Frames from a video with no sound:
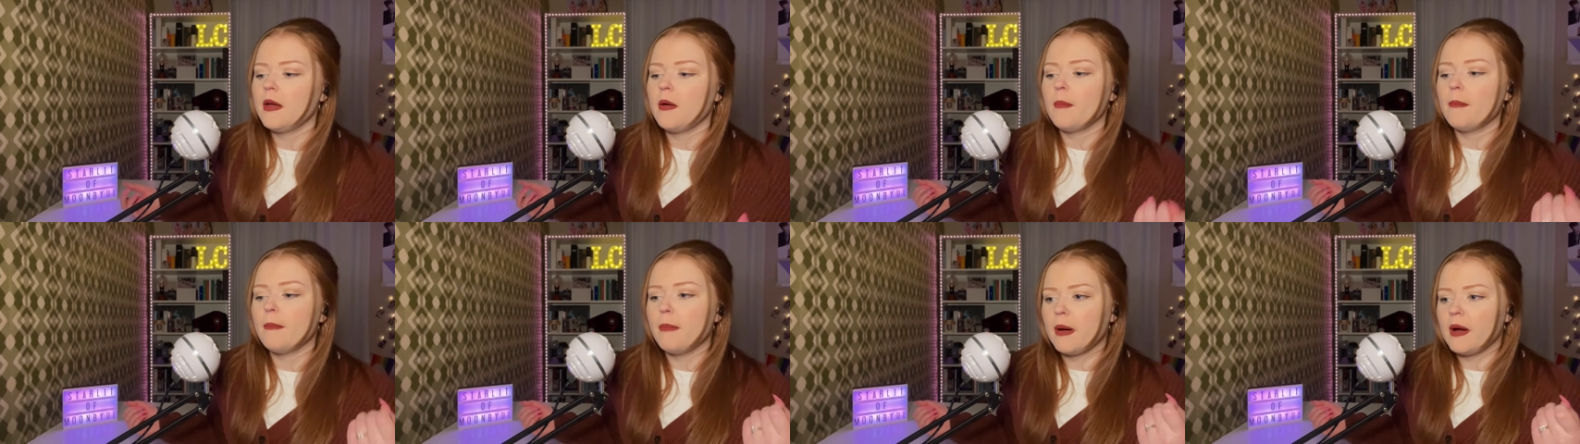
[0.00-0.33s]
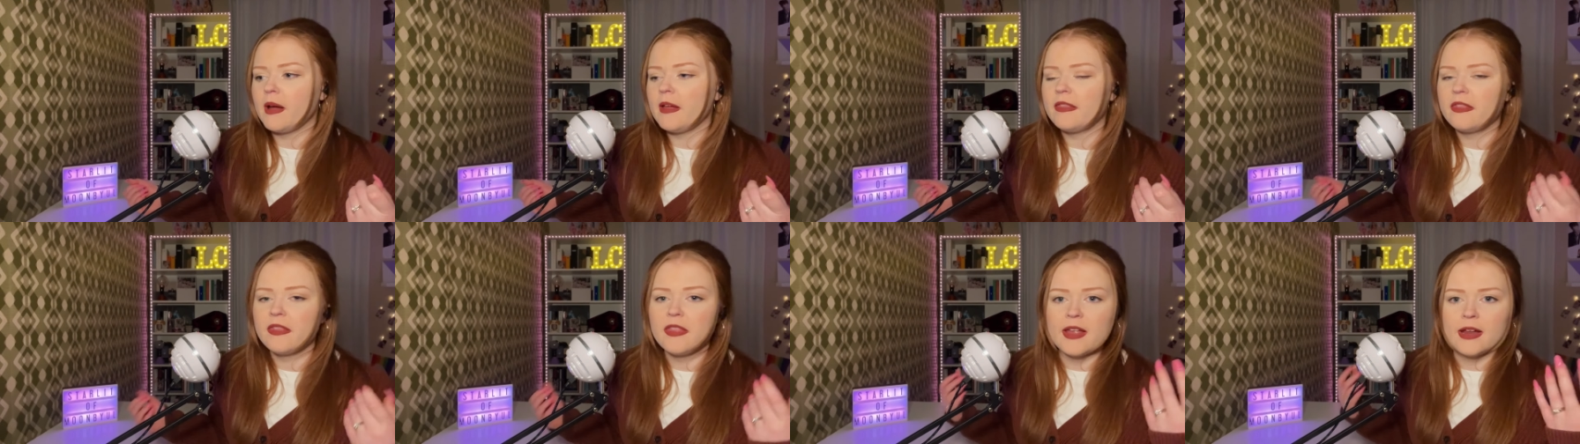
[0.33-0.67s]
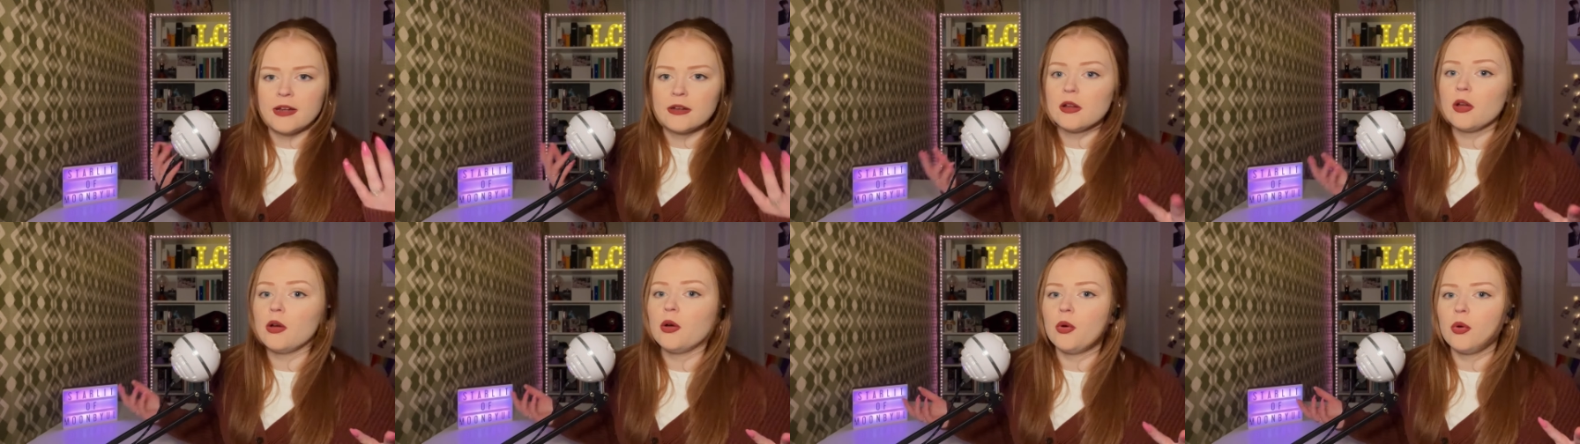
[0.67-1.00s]
but they
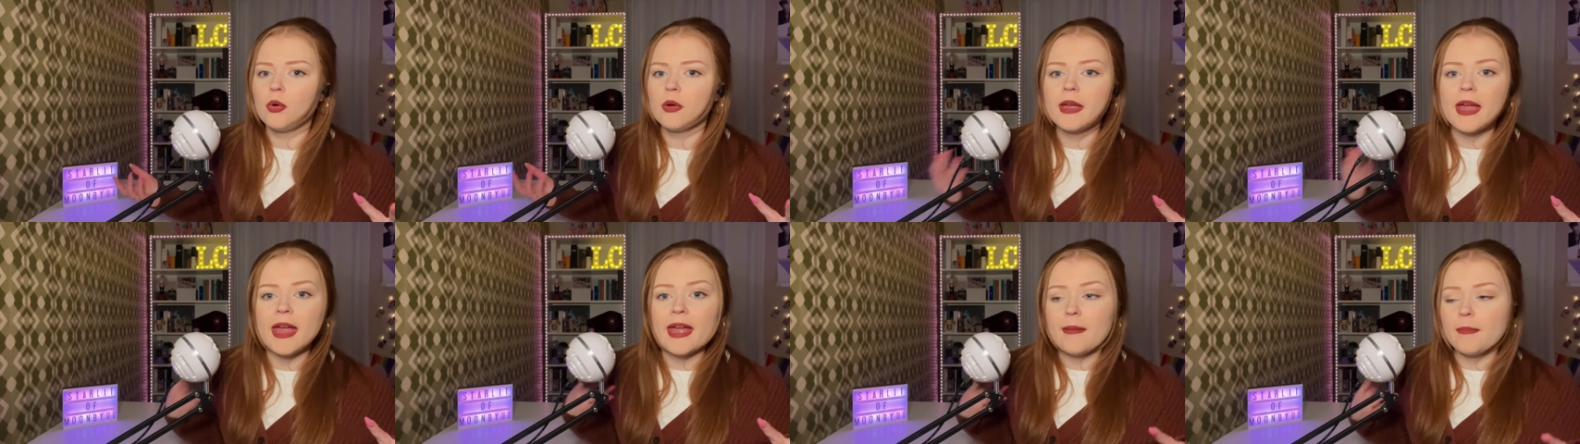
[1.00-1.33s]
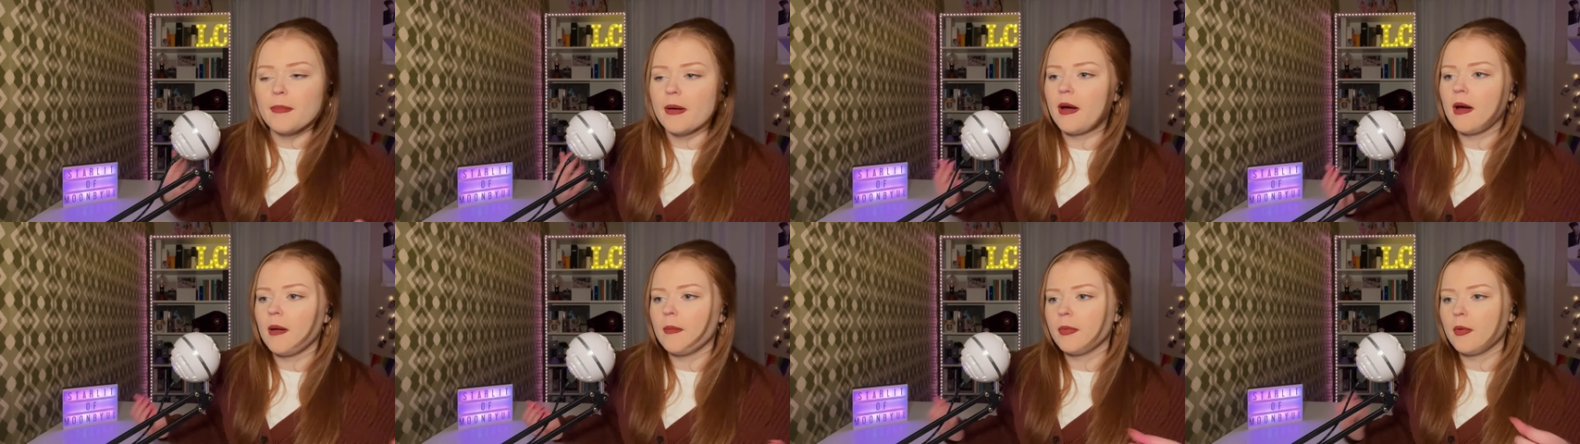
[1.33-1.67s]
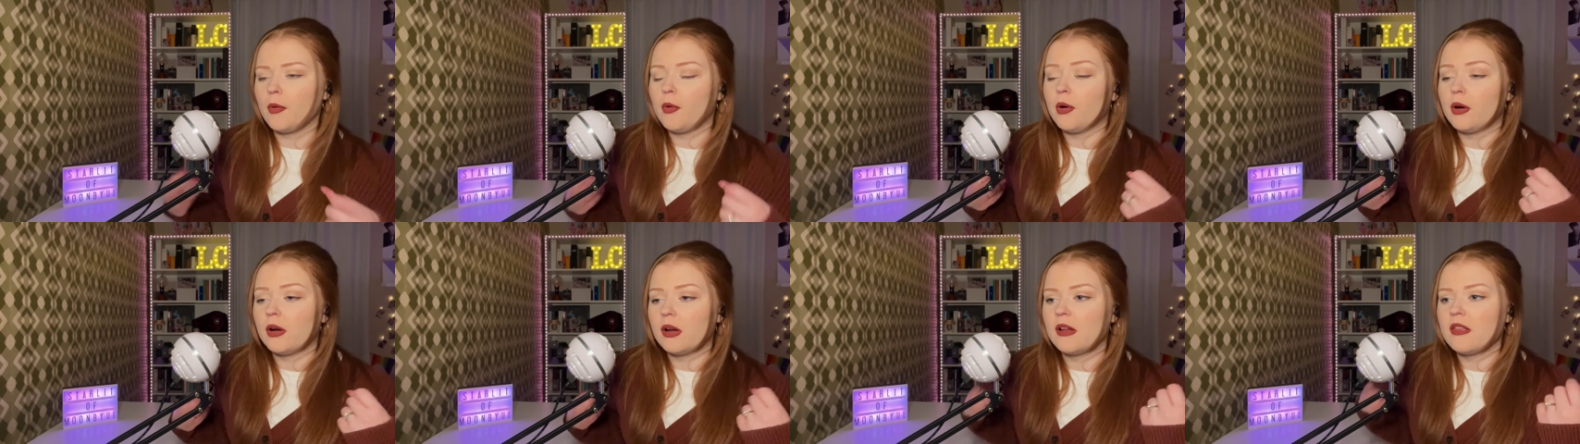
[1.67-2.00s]
know K pop
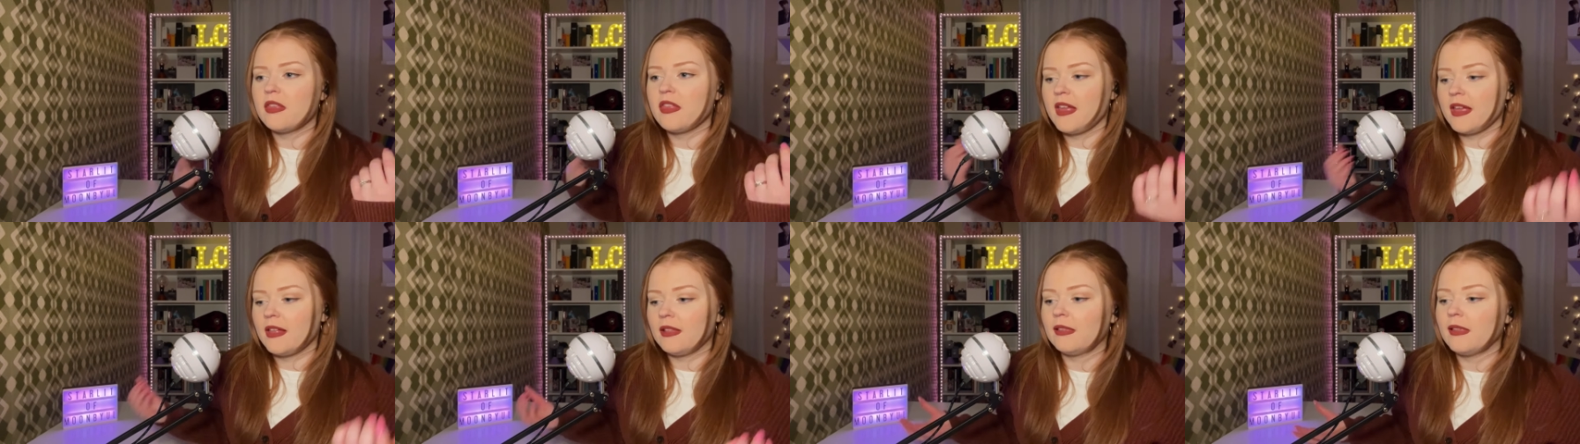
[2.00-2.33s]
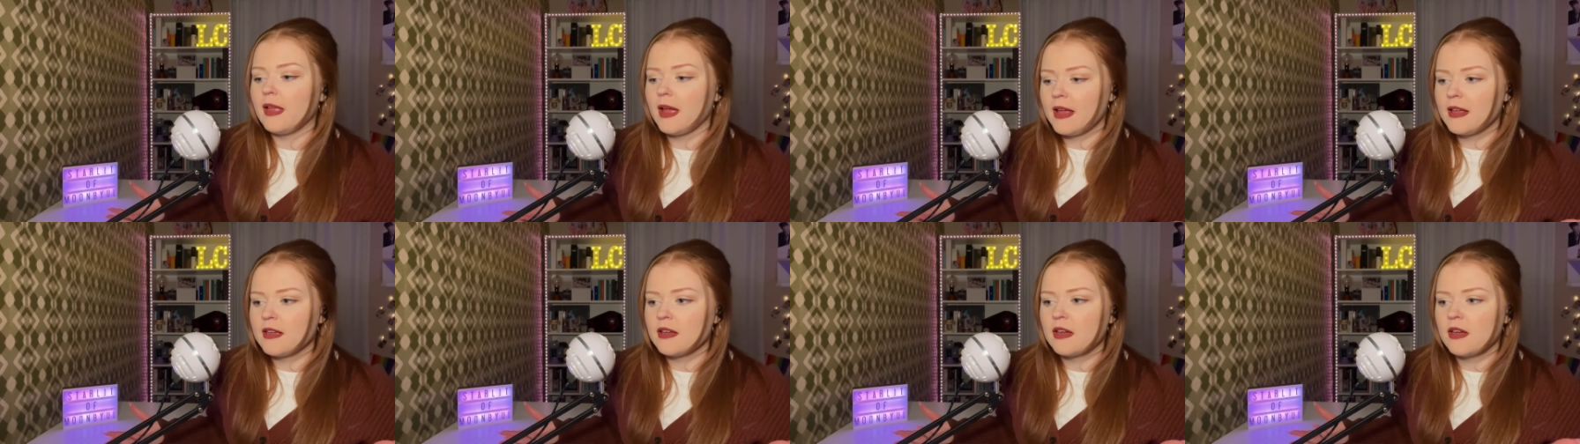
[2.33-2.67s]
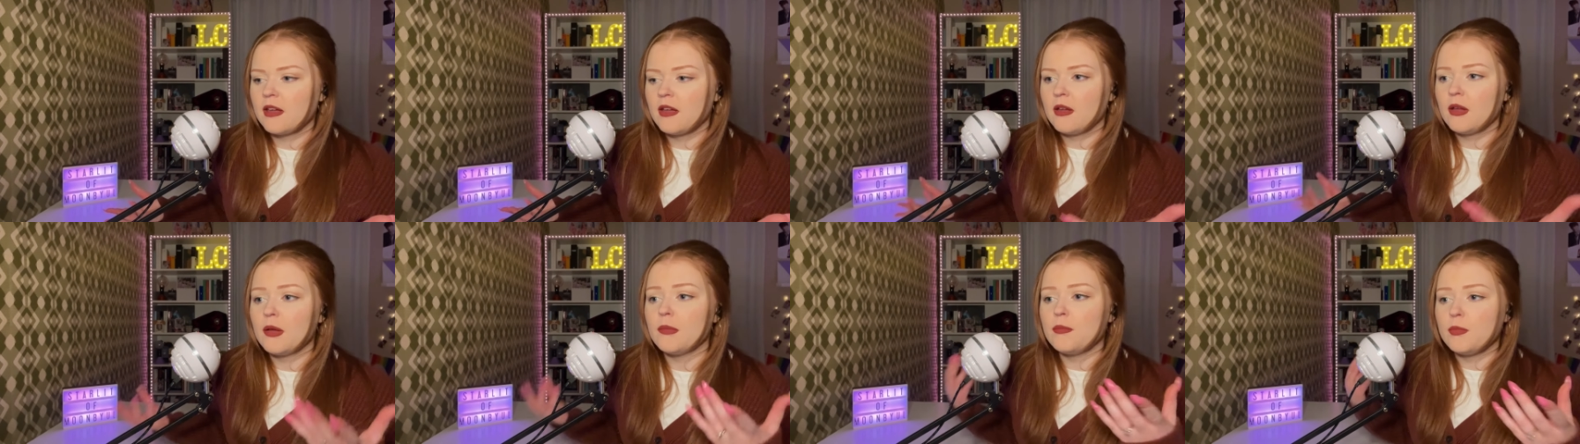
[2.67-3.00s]
or they like
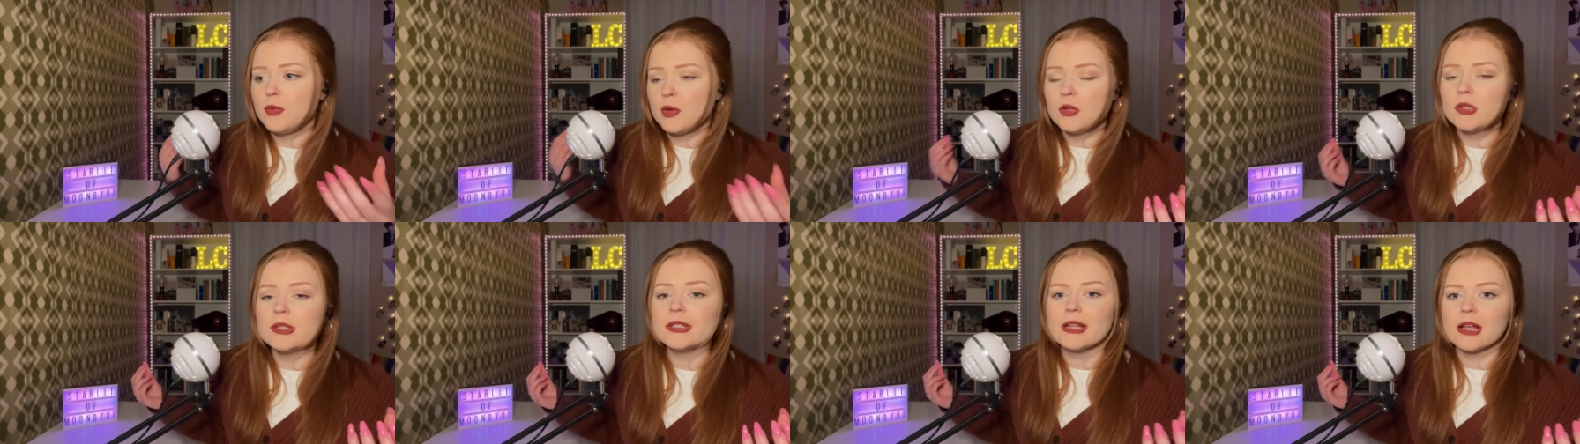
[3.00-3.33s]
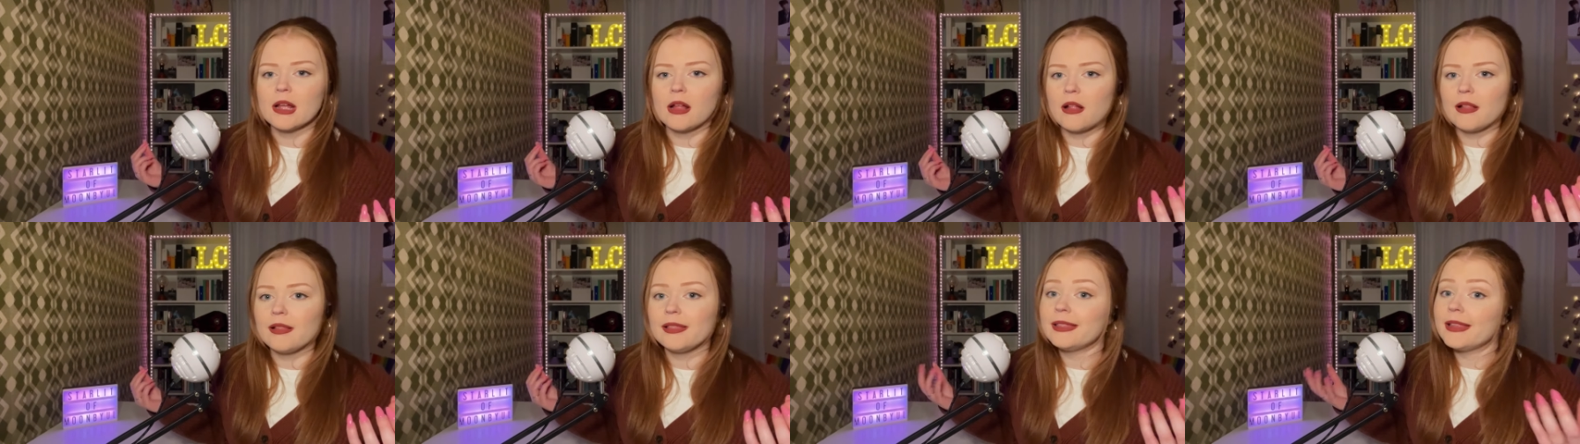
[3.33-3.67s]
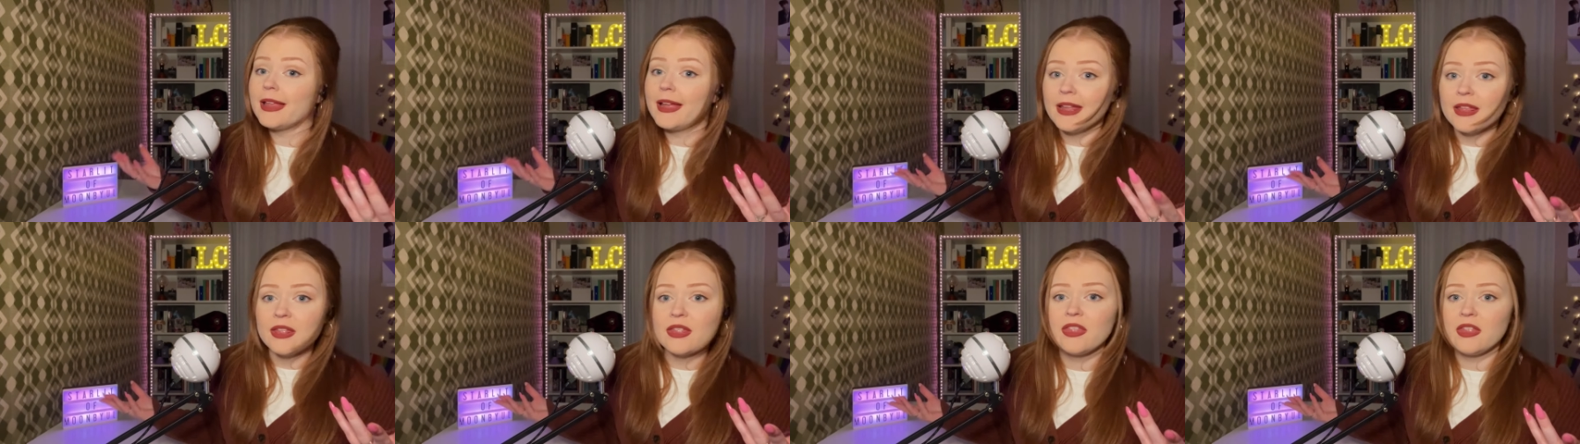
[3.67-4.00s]
music
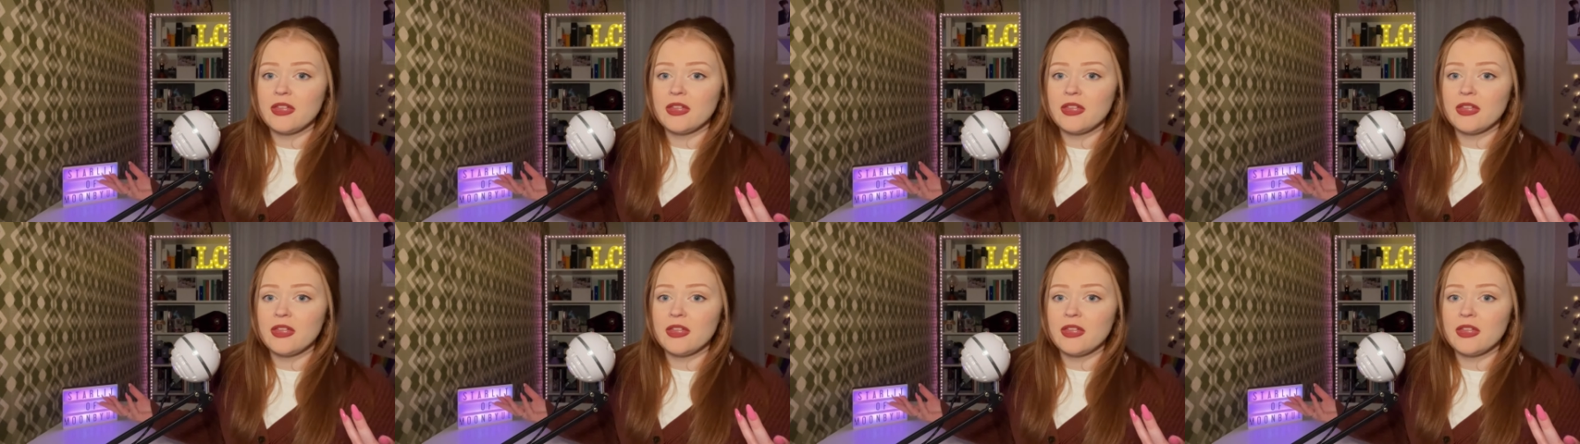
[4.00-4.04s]
like